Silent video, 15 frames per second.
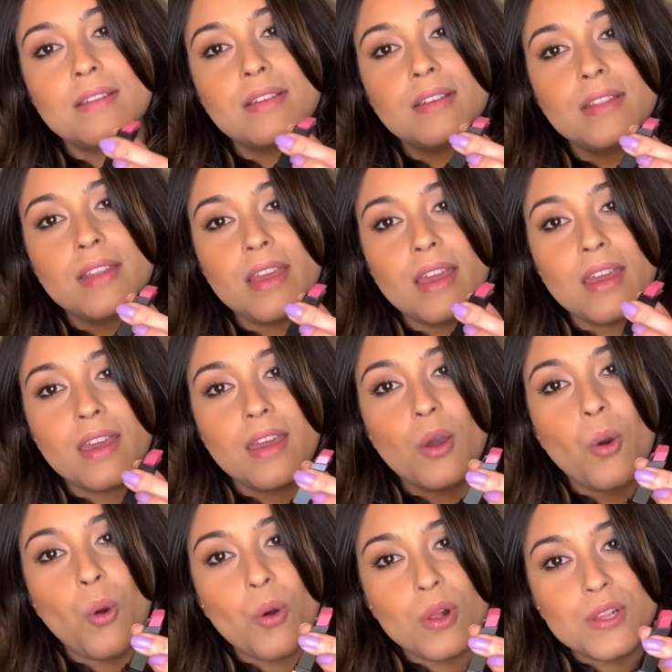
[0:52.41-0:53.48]
they
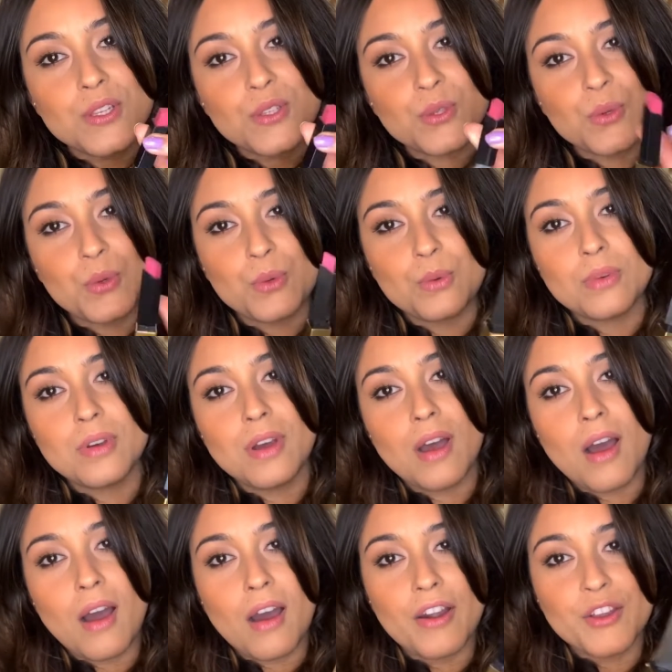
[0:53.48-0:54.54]
also
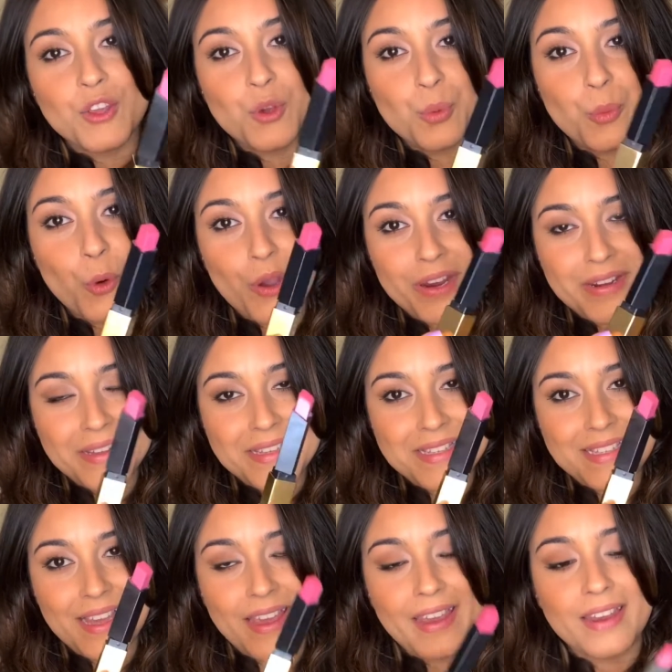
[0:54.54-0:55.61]
are cuboid
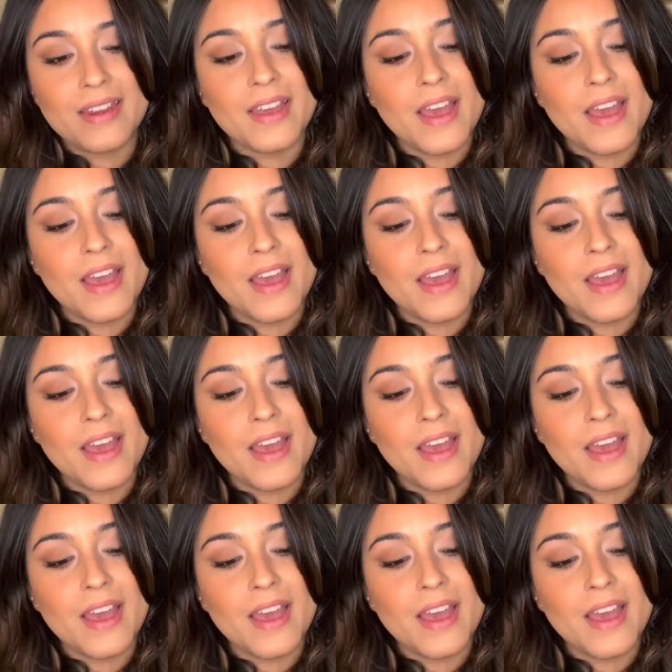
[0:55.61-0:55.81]
inside.